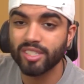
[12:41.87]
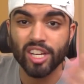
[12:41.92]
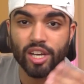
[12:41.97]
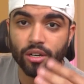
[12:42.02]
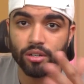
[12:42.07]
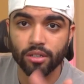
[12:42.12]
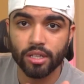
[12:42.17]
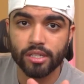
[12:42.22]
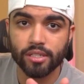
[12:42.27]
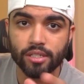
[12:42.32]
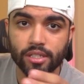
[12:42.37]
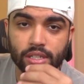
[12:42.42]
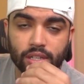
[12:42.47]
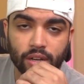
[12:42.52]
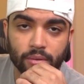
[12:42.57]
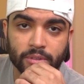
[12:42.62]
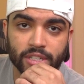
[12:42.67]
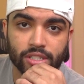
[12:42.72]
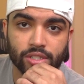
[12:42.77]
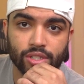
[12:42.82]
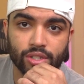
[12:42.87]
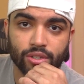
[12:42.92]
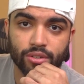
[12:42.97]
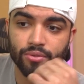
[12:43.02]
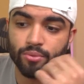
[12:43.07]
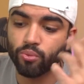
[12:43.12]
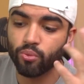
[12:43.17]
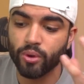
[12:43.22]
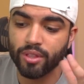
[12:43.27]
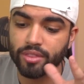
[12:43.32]
tier list coming
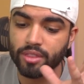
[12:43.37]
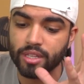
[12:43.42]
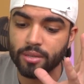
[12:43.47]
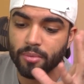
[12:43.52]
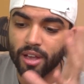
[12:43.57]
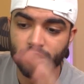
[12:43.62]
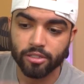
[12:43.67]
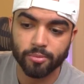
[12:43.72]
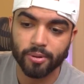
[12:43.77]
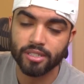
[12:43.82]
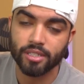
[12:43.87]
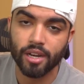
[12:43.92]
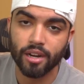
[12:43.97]
soon with the mouse pads